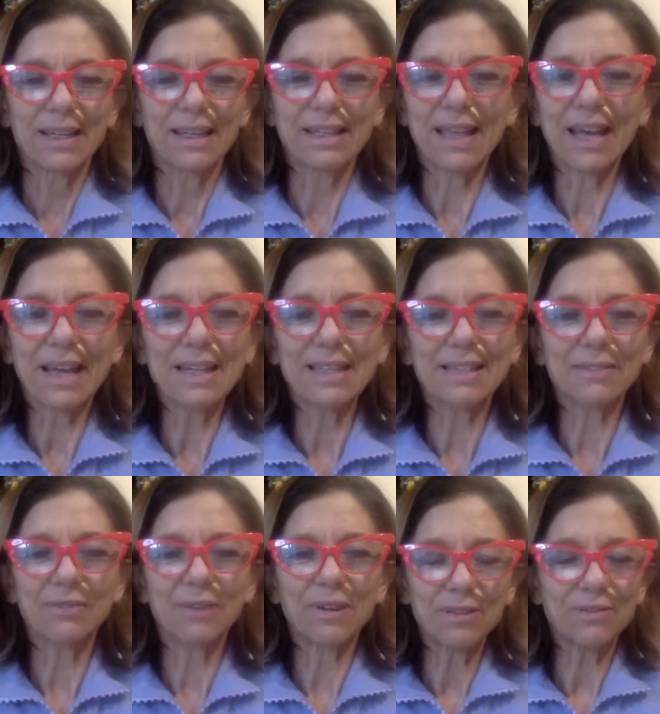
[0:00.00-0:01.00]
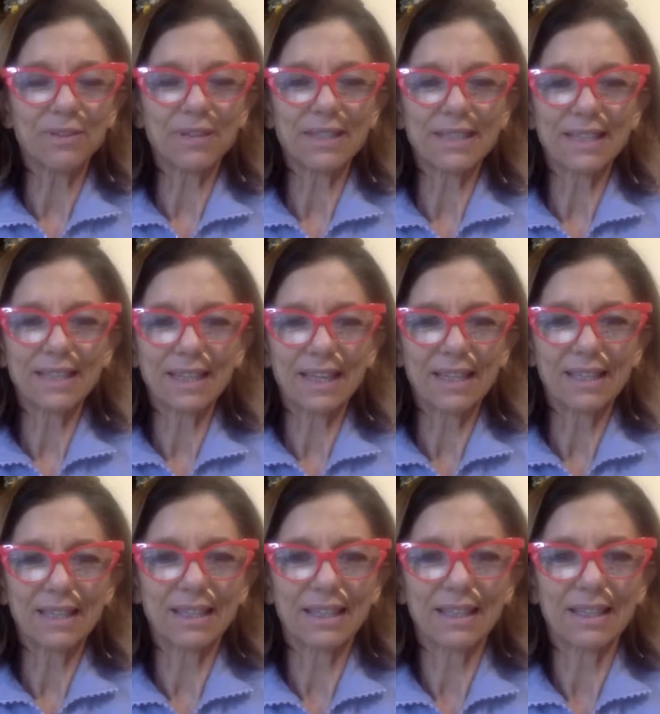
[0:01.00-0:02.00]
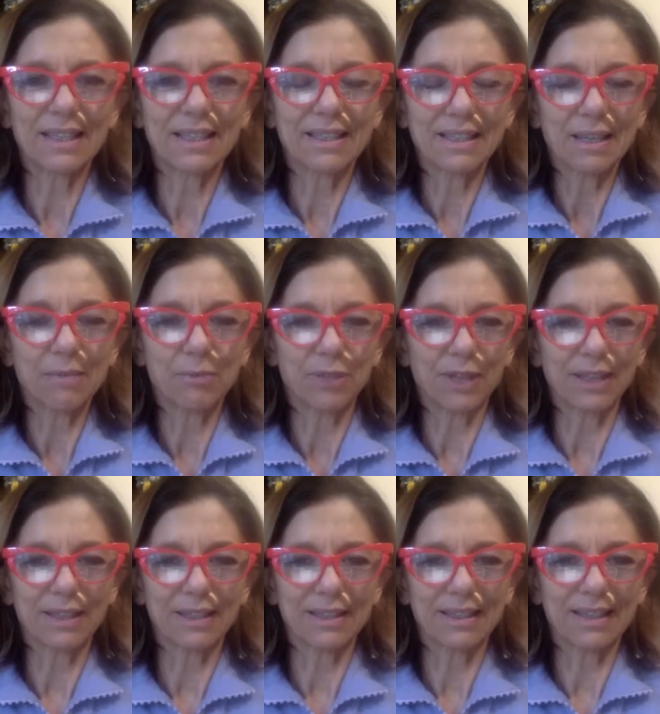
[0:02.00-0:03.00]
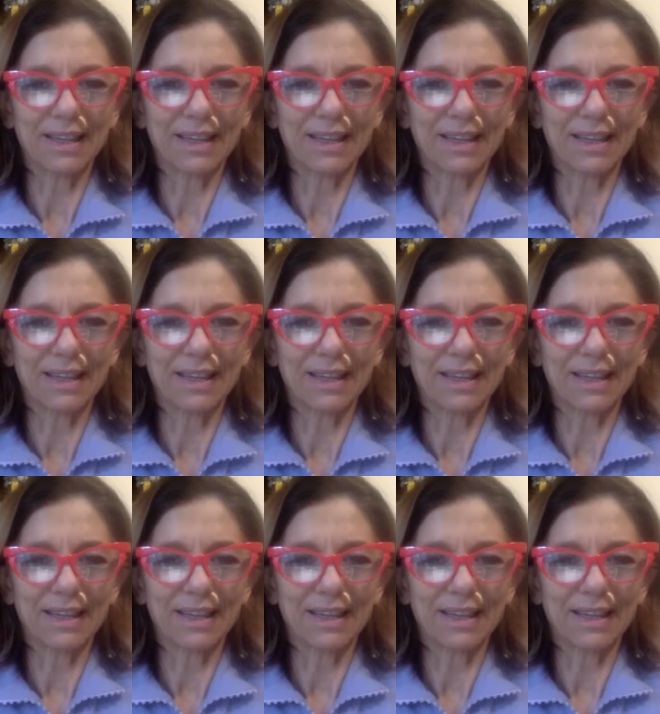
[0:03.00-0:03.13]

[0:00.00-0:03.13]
And that is a very fascinating subject.